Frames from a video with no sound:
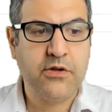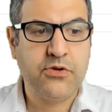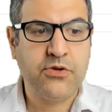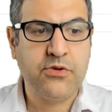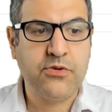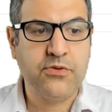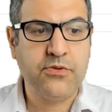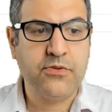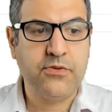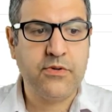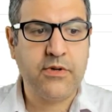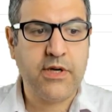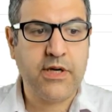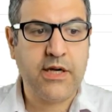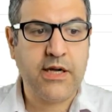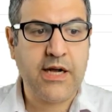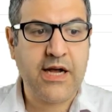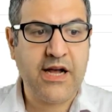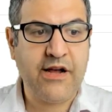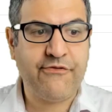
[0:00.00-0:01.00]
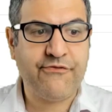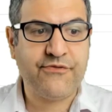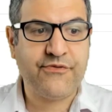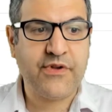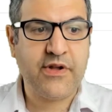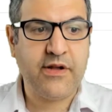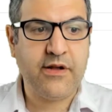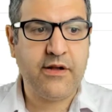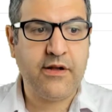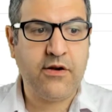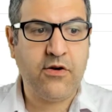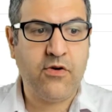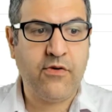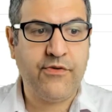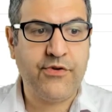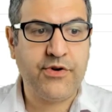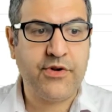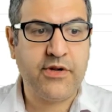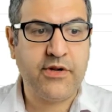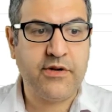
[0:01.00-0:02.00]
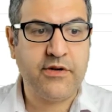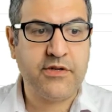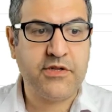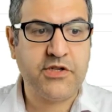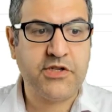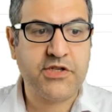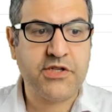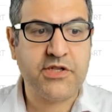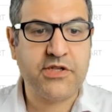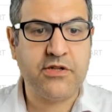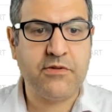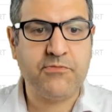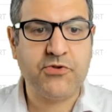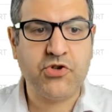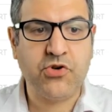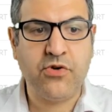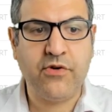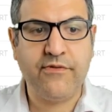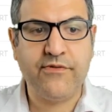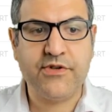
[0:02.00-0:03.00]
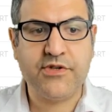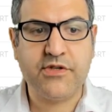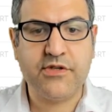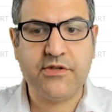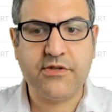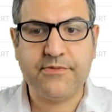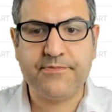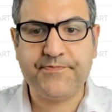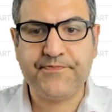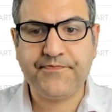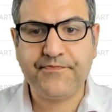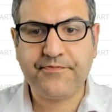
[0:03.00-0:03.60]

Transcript: you have over here the system services.